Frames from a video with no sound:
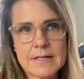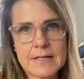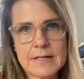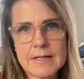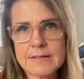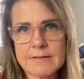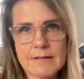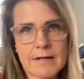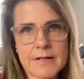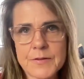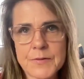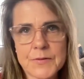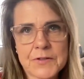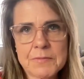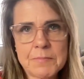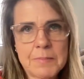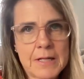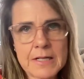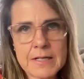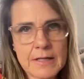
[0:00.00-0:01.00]
his eyes were
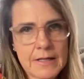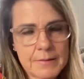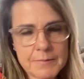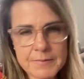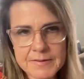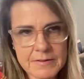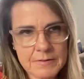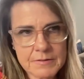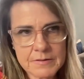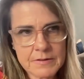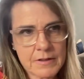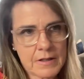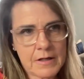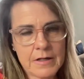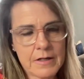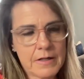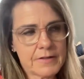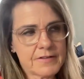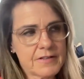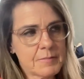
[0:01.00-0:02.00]
spinning. He was so
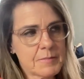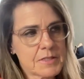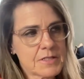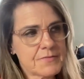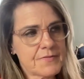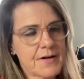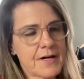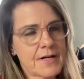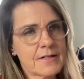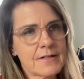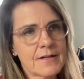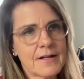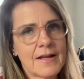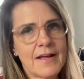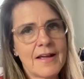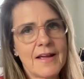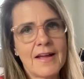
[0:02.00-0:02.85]
excited. He had so much fun.